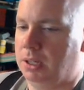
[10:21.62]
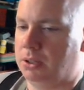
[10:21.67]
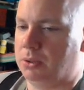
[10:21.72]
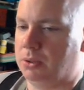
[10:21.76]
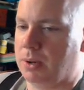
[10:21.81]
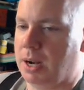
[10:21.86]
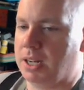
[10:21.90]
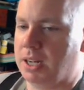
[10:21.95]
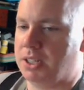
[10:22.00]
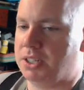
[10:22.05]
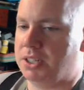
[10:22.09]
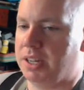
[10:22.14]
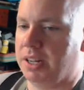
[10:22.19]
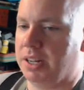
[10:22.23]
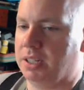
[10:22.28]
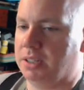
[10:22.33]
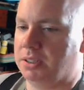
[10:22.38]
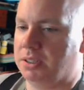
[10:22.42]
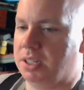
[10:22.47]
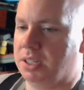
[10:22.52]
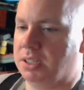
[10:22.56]
garage
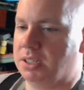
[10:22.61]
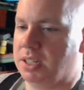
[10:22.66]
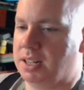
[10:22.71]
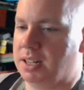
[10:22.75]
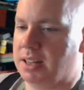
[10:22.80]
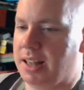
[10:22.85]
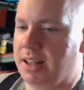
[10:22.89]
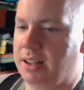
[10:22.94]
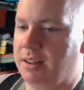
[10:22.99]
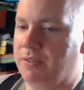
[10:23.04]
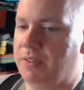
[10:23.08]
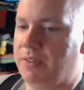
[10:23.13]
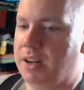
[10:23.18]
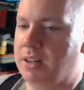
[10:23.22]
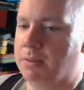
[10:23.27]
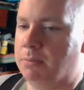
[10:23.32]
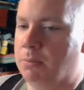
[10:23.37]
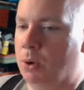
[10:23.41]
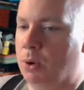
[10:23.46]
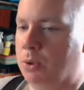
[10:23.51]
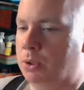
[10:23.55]
sales, things like that. You
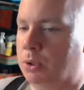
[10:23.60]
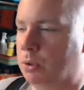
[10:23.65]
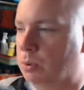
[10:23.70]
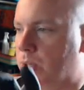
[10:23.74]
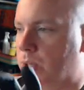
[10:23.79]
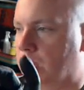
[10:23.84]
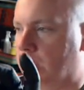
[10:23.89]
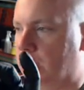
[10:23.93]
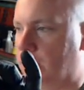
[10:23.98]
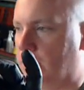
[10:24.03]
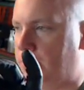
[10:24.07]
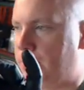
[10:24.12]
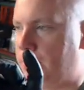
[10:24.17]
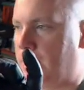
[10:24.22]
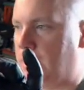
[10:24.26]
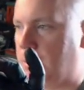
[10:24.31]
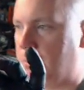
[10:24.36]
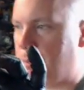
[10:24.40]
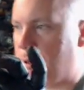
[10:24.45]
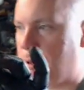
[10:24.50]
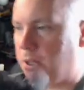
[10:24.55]
find a motor with a little
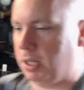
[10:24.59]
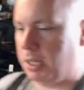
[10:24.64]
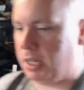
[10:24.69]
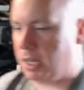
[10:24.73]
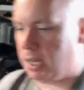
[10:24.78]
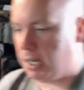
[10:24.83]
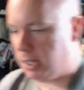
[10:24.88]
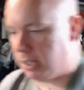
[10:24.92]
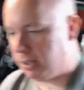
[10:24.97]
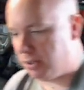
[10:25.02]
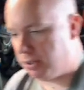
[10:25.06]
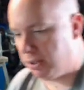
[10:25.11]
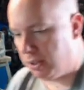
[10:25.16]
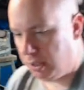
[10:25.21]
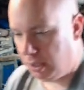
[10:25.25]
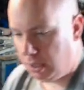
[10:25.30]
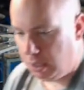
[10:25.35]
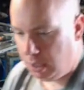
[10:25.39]
belt pulley on it.